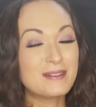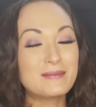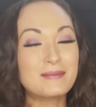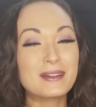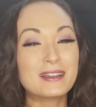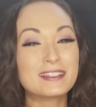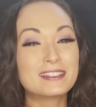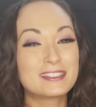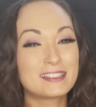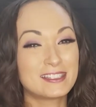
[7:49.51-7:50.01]

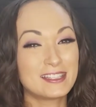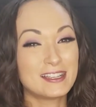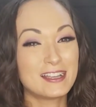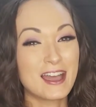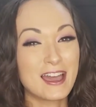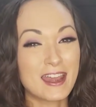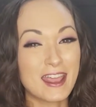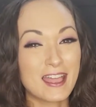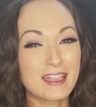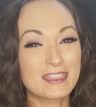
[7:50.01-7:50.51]
but she
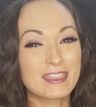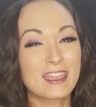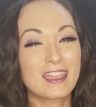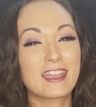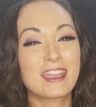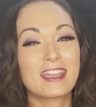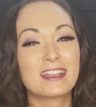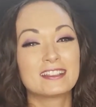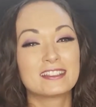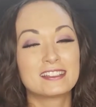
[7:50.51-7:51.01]
got out
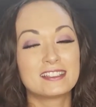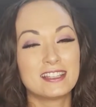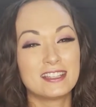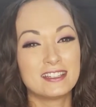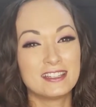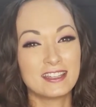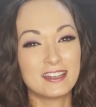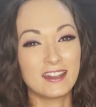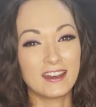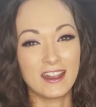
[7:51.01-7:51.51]
there and she
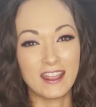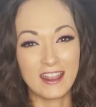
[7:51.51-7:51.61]
did it.